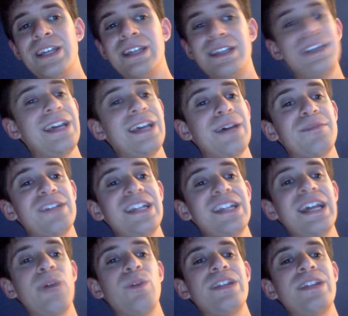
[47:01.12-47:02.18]
He ended up saying
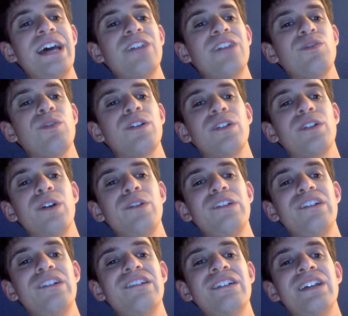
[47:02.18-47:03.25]
that when that door
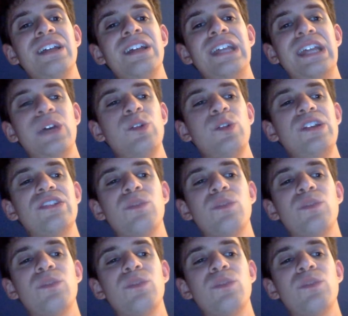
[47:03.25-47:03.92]
closes, he'll need to